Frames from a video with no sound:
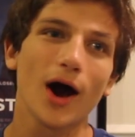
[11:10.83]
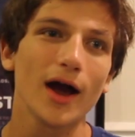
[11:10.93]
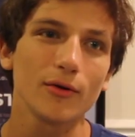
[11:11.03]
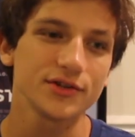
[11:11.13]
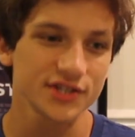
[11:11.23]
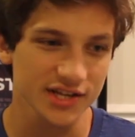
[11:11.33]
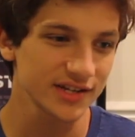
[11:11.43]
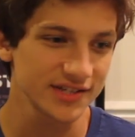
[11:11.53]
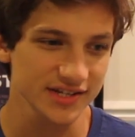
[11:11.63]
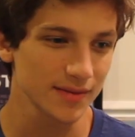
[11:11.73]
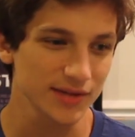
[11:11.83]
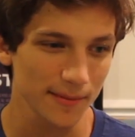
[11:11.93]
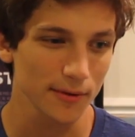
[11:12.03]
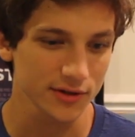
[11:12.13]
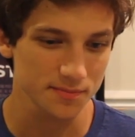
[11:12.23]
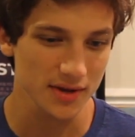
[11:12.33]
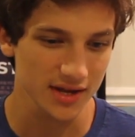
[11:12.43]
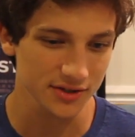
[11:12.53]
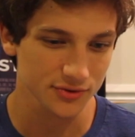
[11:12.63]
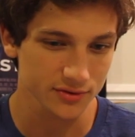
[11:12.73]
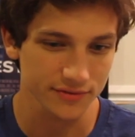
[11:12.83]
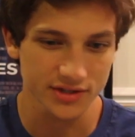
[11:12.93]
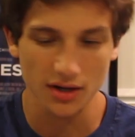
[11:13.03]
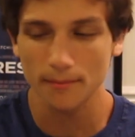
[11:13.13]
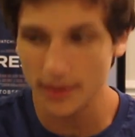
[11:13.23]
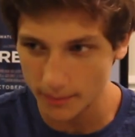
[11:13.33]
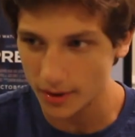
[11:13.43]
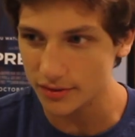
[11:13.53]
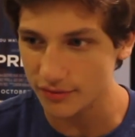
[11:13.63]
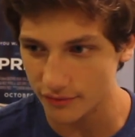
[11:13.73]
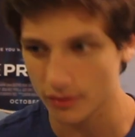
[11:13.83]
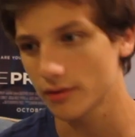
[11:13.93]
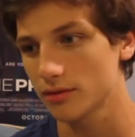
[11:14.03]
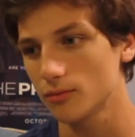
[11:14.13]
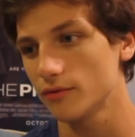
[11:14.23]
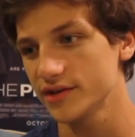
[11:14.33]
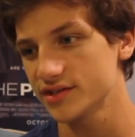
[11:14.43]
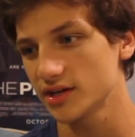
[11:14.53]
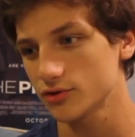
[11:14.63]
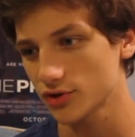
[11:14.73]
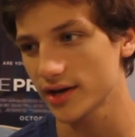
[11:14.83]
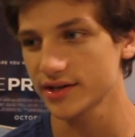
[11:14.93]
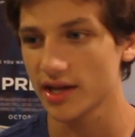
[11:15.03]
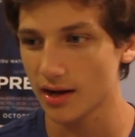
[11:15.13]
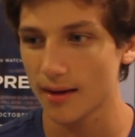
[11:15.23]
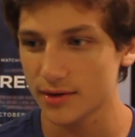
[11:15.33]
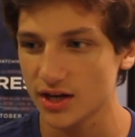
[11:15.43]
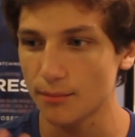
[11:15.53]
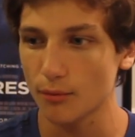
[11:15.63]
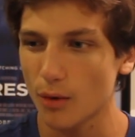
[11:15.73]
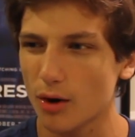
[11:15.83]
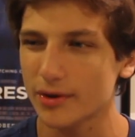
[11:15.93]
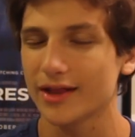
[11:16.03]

I always just kind of see September as being sort of the dumping month for the movies that are trying to get nominated but won't,